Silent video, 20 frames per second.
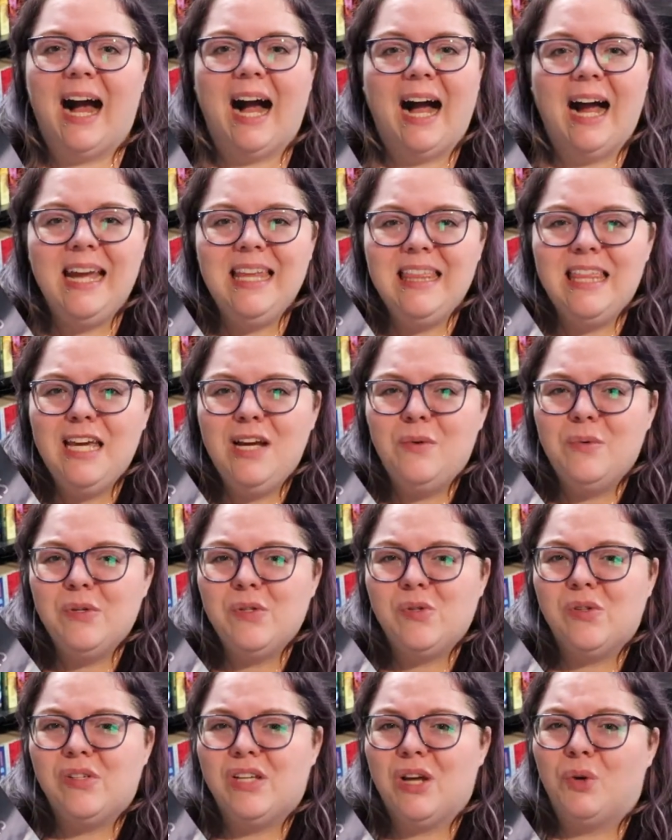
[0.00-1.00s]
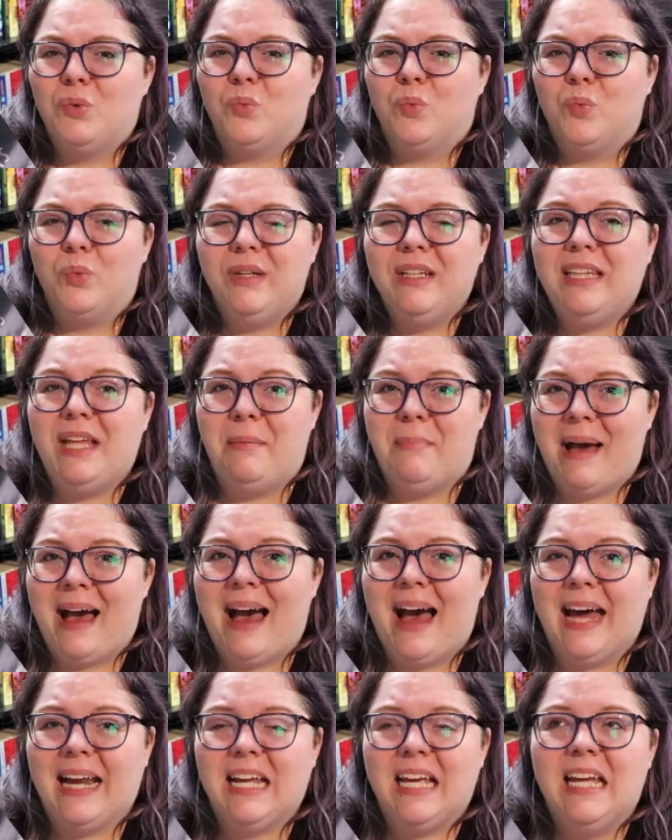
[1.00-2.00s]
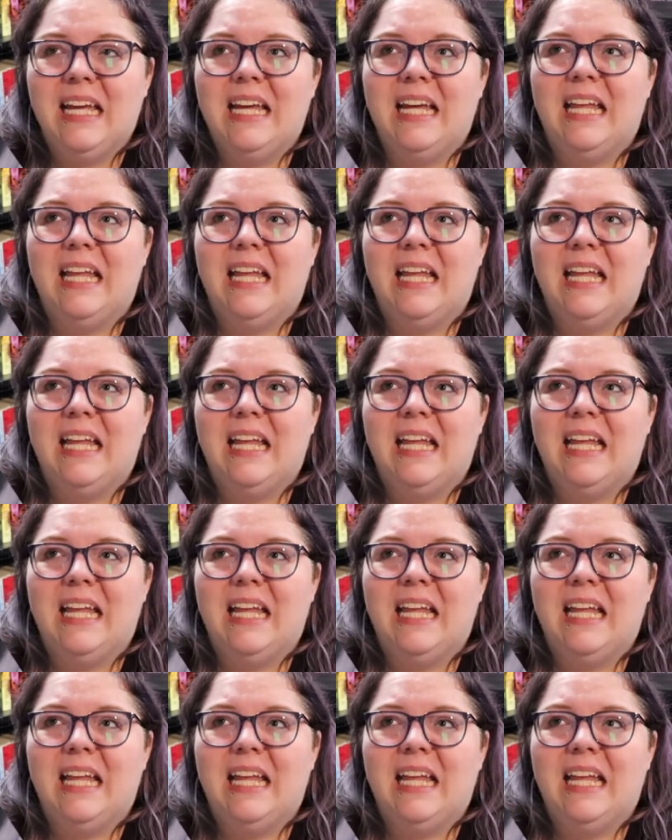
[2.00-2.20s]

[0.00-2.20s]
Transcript: I think was done really bad.